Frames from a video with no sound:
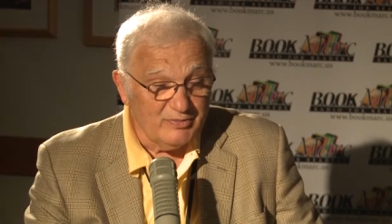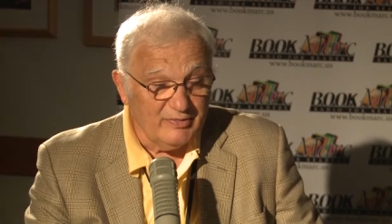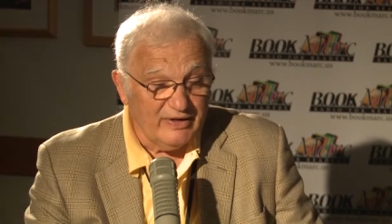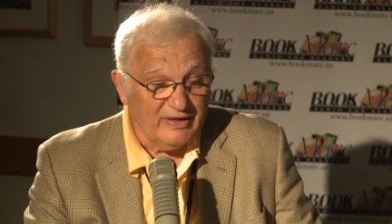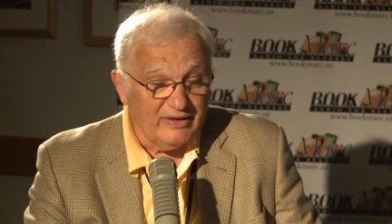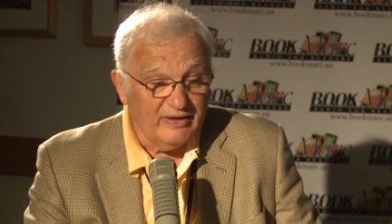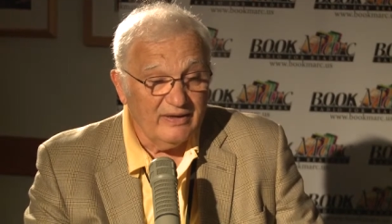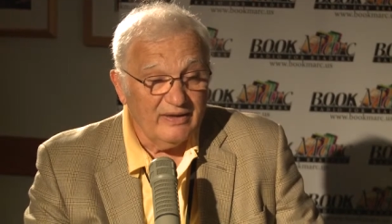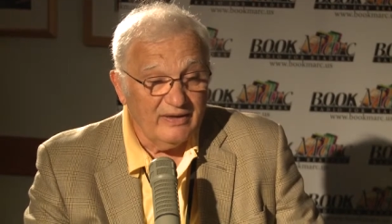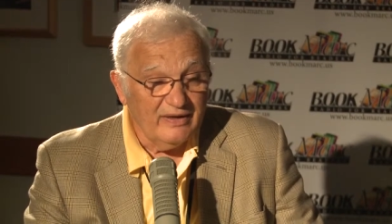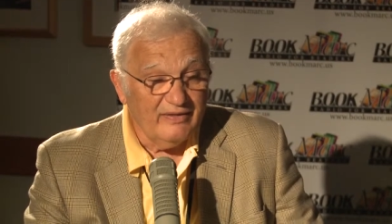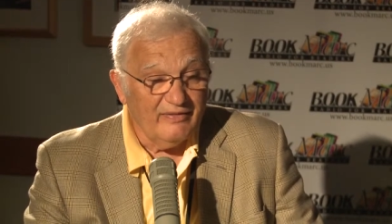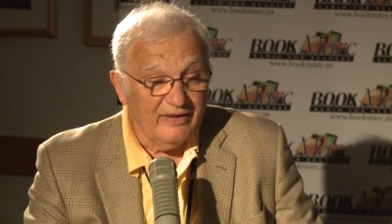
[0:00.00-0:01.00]
a man
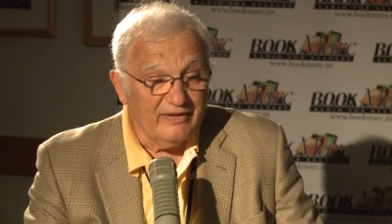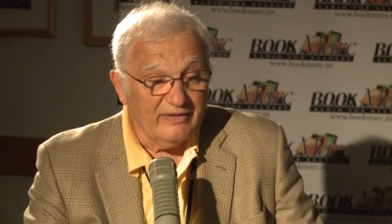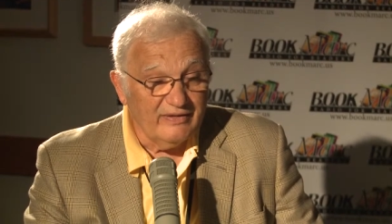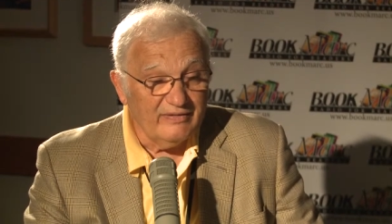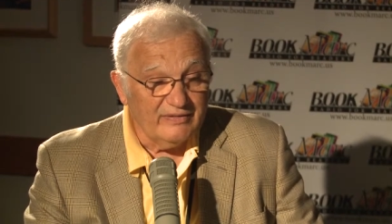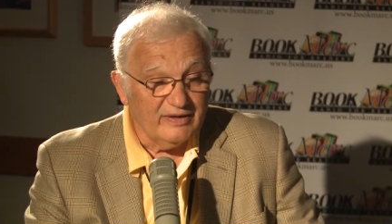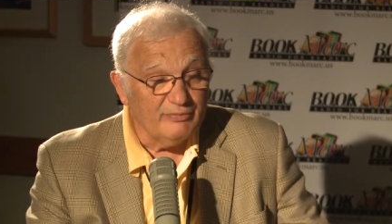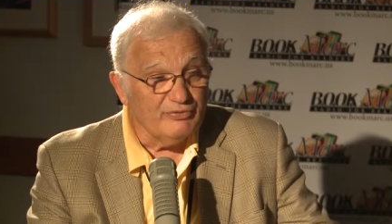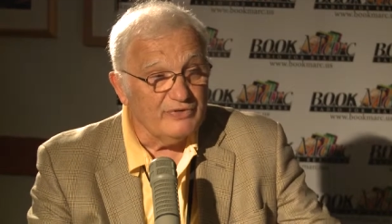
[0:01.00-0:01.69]
in that year, did